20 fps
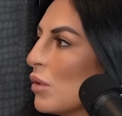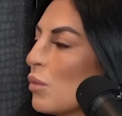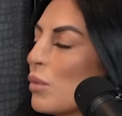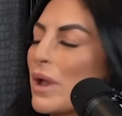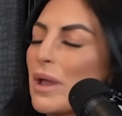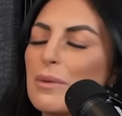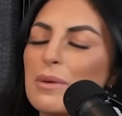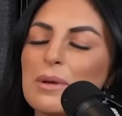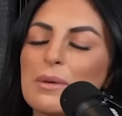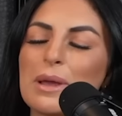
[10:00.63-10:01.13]

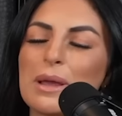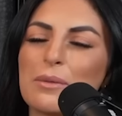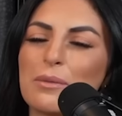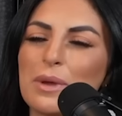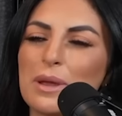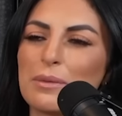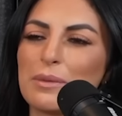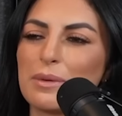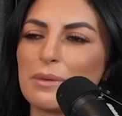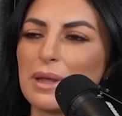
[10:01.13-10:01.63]

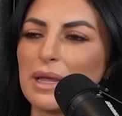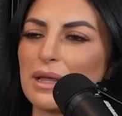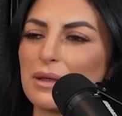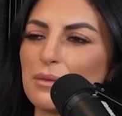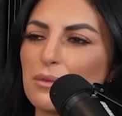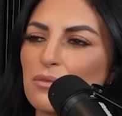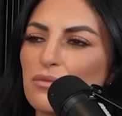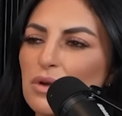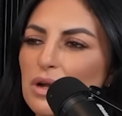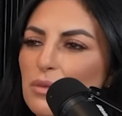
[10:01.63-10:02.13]

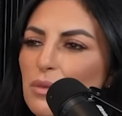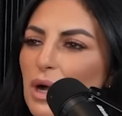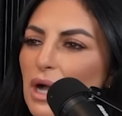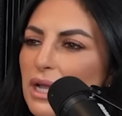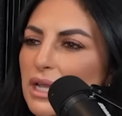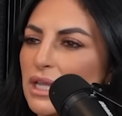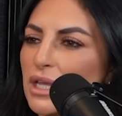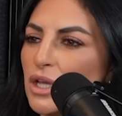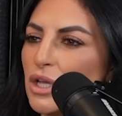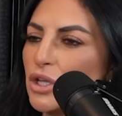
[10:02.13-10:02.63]
Wait.
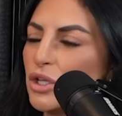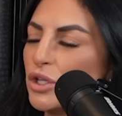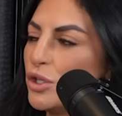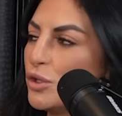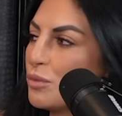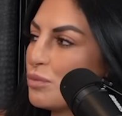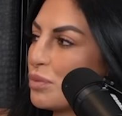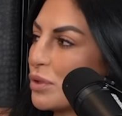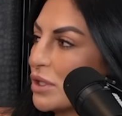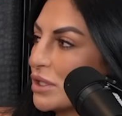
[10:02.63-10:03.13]
Rewind.
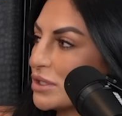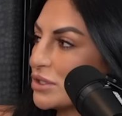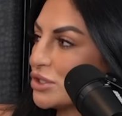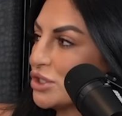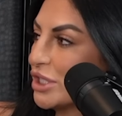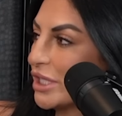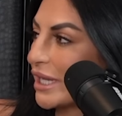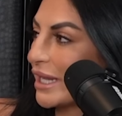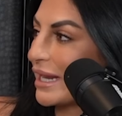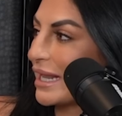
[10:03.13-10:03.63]
You put
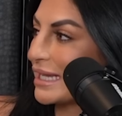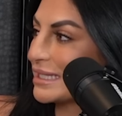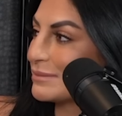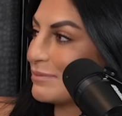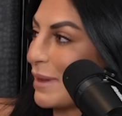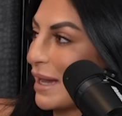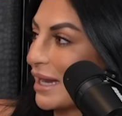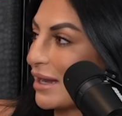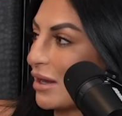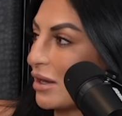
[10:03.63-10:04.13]
chicken eggs
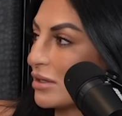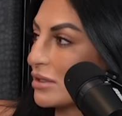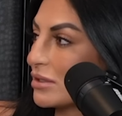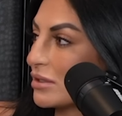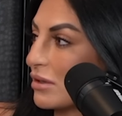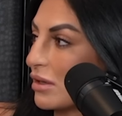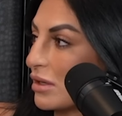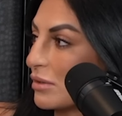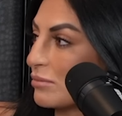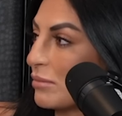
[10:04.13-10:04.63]
back
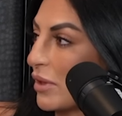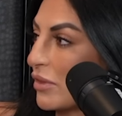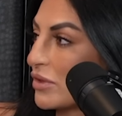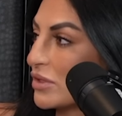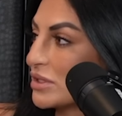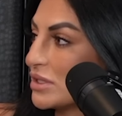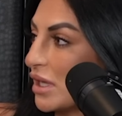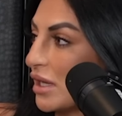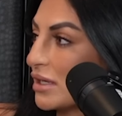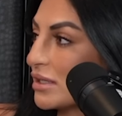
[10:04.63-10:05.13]
under our
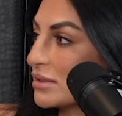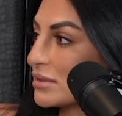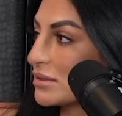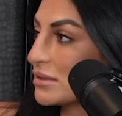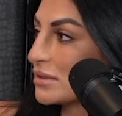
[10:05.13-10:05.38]
mother duck?